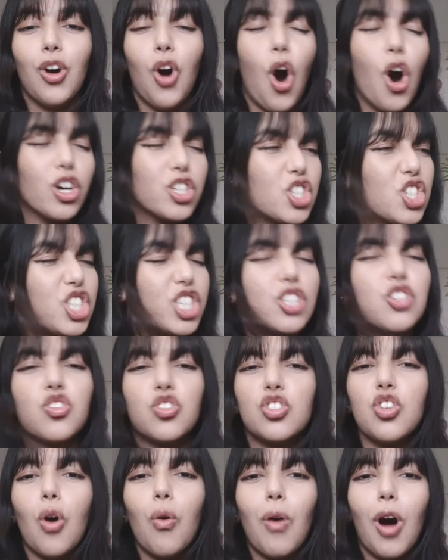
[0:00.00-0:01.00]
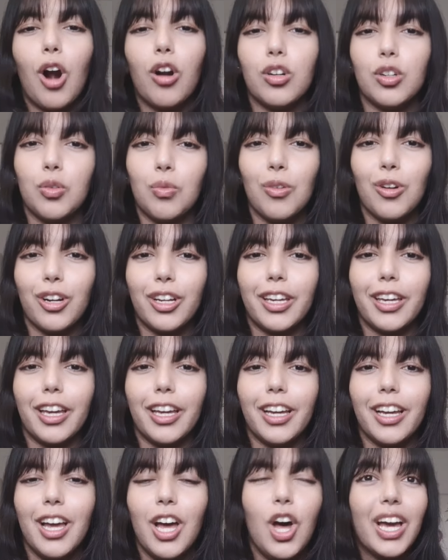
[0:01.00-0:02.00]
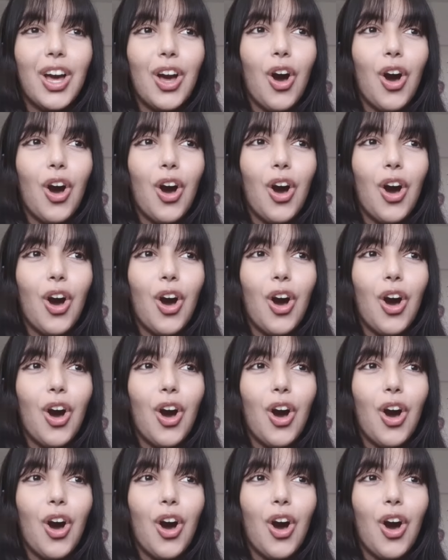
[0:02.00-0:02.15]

Oh, she's so hardworking.